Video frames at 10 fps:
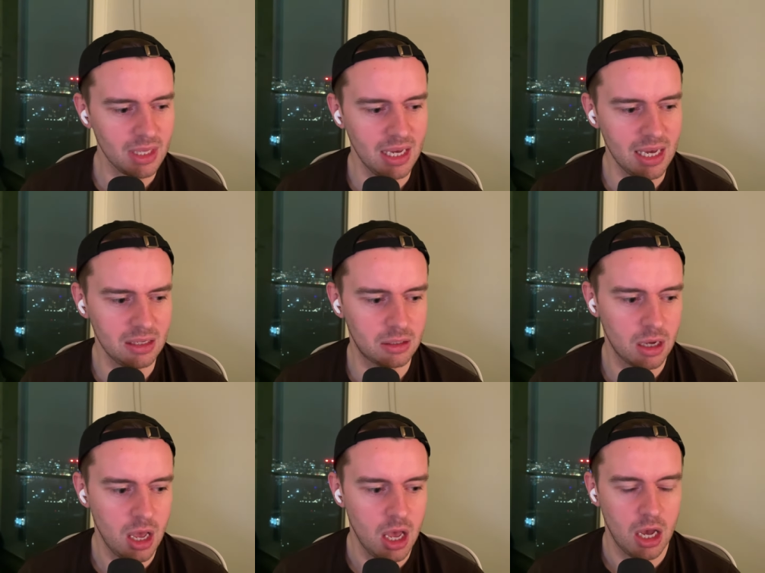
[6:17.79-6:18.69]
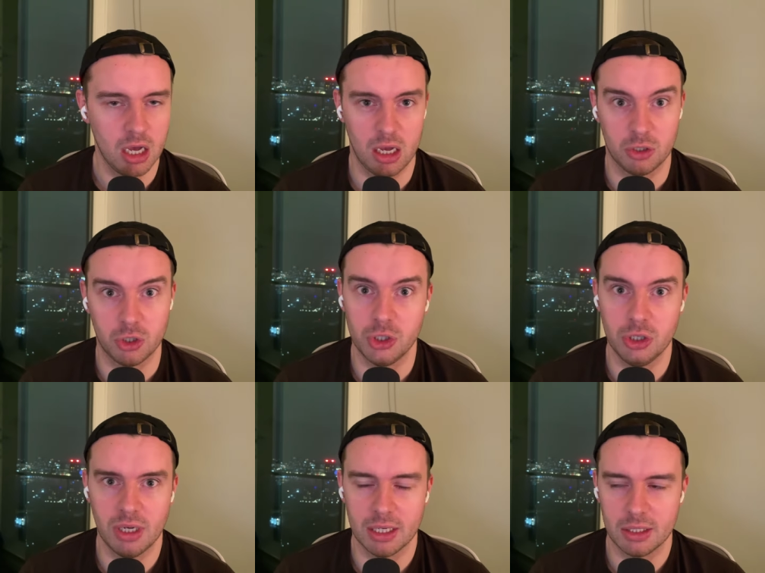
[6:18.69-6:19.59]
is a, a to
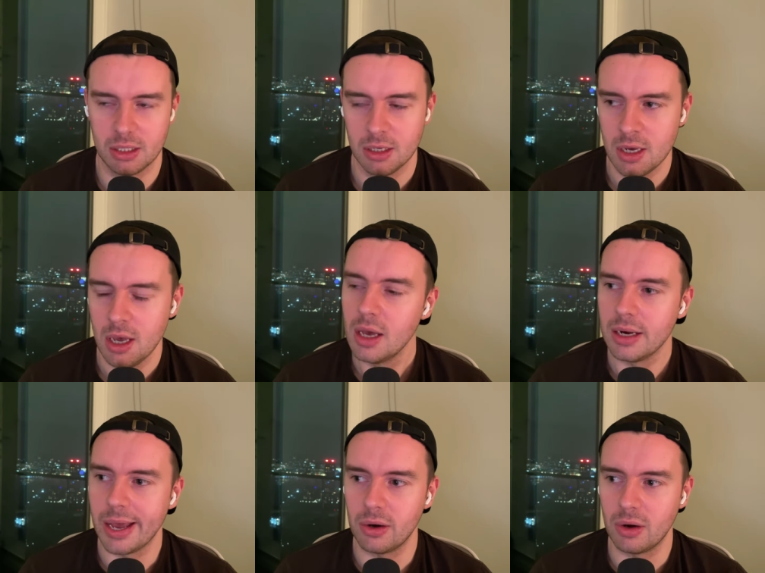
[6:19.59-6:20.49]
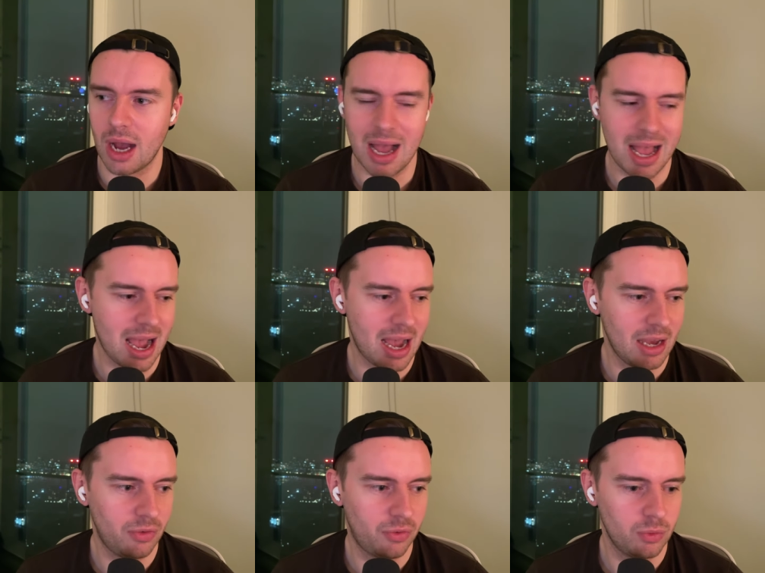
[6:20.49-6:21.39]
do list. Now,
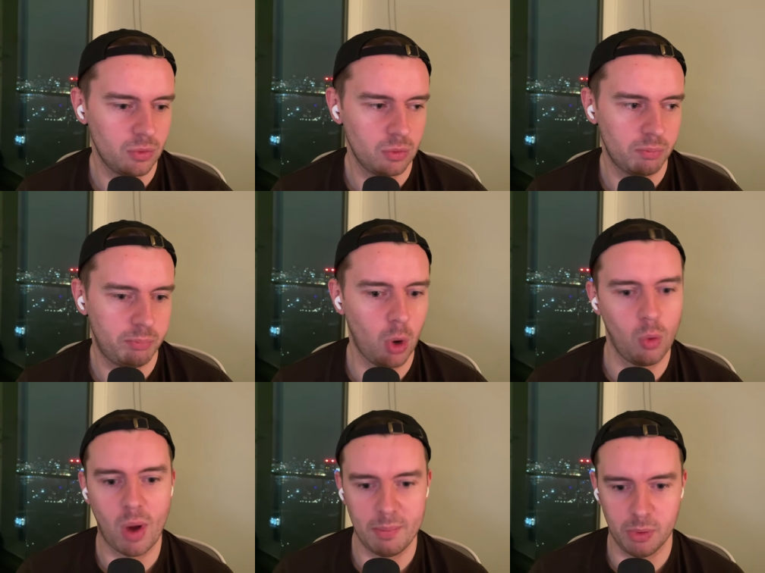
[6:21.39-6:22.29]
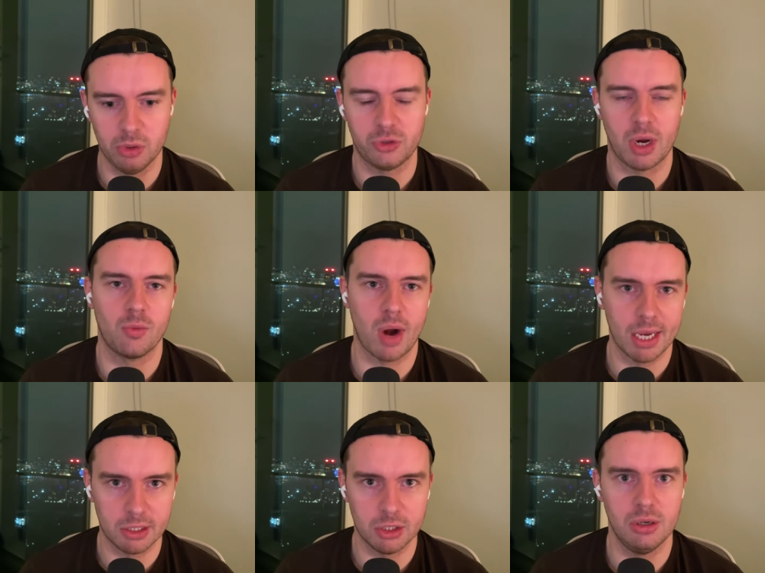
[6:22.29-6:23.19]
I've bought a whiteboard so I can write
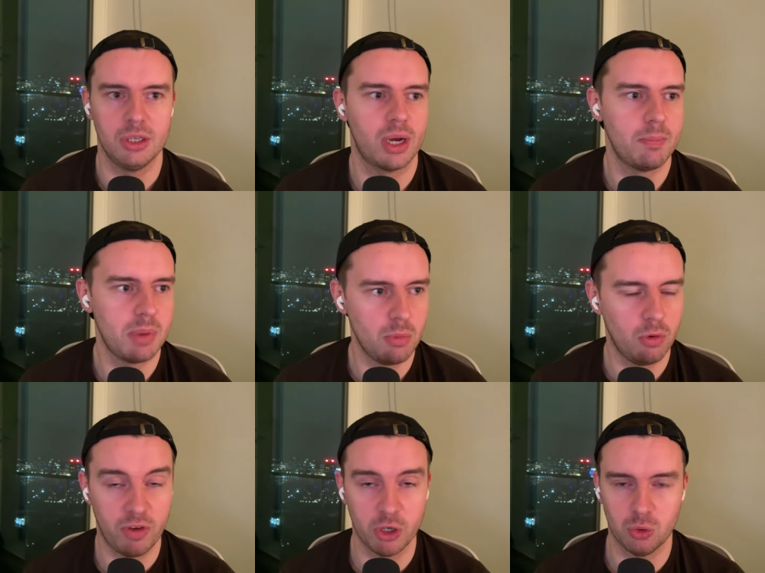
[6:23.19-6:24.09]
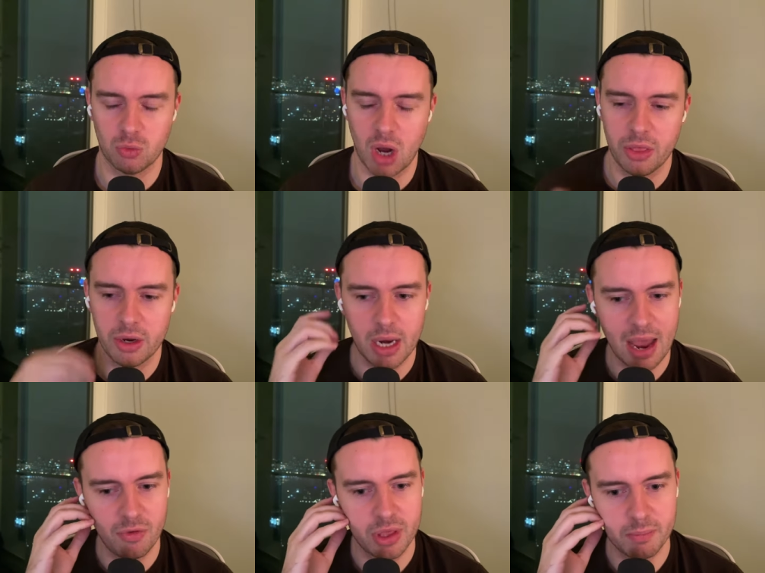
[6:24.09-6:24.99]
a to do list so I can be more visual rather than
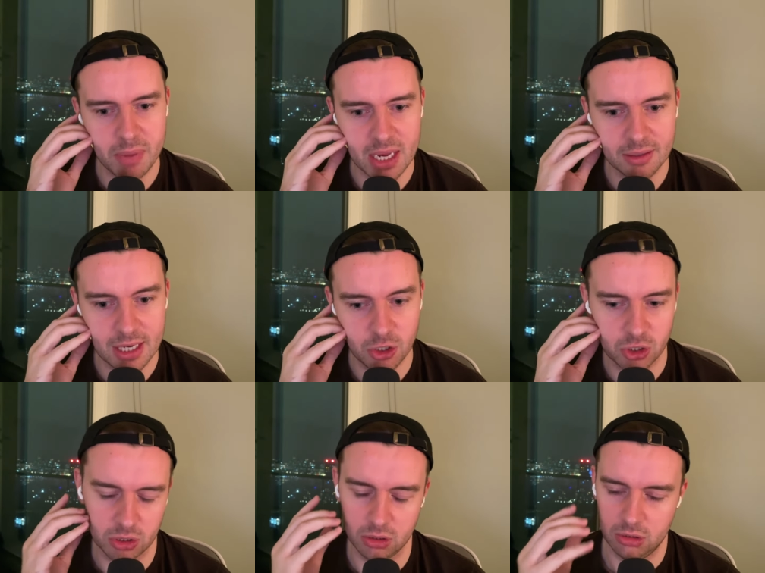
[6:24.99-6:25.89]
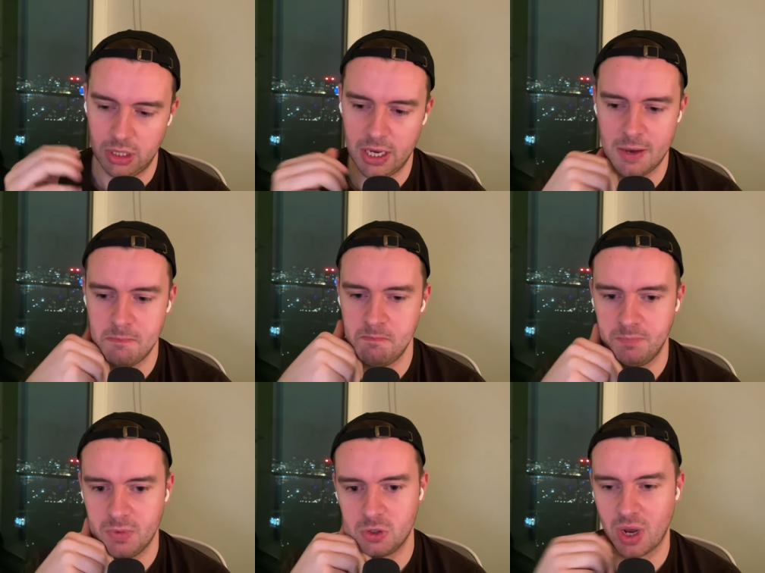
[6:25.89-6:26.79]
everything being digital. Um,
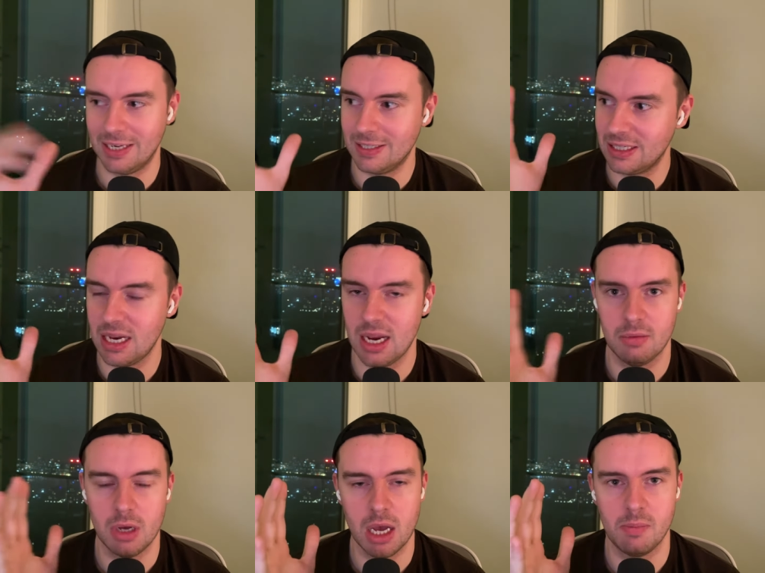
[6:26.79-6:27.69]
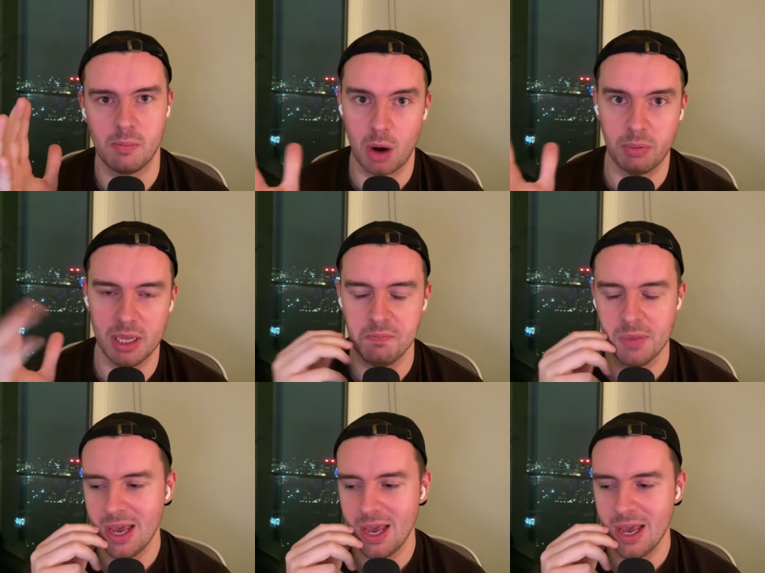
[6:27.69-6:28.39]
so I can see it uh, properly